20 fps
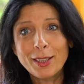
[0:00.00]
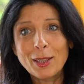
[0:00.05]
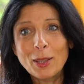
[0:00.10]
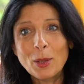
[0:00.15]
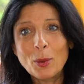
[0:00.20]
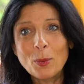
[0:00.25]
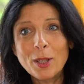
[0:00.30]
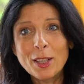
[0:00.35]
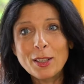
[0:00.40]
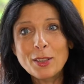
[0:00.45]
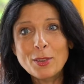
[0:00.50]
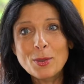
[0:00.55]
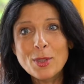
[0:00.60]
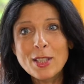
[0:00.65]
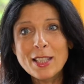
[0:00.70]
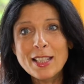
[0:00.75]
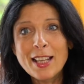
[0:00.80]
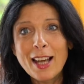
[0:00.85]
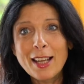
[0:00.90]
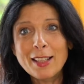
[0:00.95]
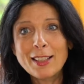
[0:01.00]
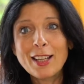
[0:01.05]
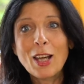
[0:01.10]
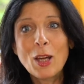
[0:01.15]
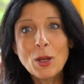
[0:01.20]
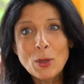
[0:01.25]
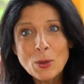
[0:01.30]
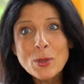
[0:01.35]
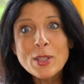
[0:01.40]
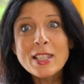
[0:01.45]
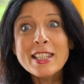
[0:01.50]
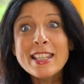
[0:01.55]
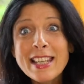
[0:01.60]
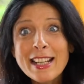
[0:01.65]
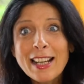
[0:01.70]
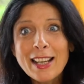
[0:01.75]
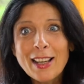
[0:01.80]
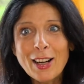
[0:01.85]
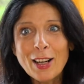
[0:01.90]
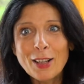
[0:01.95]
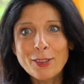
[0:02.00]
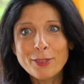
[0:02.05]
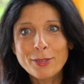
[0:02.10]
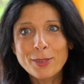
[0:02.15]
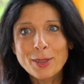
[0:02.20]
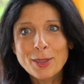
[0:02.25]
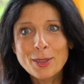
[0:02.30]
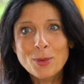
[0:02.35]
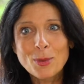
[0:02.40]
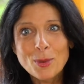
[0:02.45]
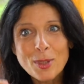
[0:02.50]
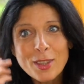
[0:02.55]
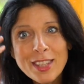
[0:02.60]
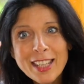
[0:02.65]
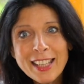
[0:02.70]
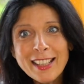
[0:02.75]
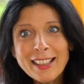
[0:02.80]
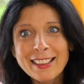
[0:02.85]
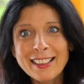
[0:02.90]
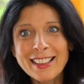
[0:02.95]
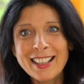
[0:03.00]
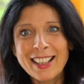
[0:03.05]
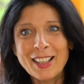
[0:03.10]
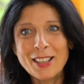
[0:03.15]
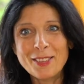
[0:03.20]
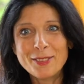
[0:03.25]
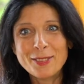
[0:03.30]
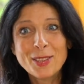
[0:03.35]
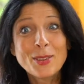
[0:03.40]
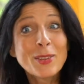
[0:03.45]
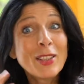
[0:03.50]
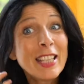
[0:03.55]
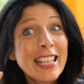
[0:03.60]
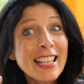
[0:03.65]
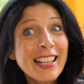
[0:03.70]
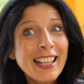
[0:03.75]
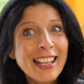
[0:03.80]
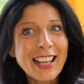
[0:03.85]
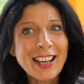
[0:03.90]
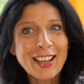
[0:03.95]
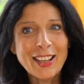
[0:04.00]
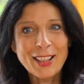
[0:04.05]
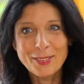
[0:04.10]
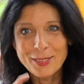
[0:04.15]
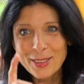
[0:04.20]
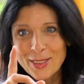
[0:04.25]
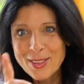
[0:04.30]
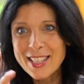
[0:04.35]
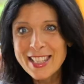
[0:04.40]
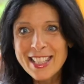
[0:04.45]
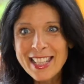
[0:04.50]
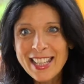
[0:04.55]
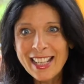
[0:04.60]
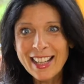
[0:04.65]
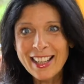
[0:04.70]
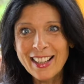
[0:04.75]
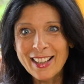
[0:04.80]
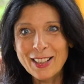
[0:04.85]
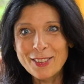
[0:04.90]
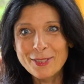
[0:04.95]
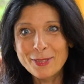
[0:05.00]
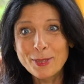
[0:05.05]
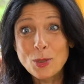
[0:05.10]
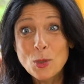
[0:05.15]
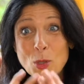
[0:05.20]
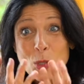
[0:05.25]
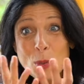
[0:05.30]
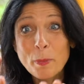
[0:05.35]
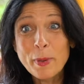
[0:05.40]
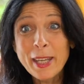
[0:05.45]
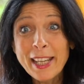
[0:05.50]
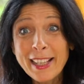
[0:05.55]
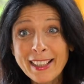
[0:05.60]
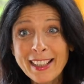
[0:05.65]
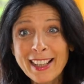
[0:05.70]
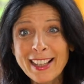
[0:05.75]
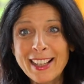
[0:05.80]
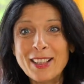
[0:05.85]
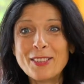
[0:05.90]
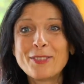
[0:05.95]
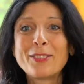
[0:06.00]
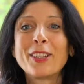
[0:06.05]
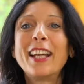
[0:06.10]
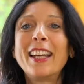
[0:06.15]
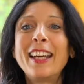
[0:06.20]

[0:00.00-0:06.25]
You want to start to see love, to think love, to hear love, to see love, to speak love,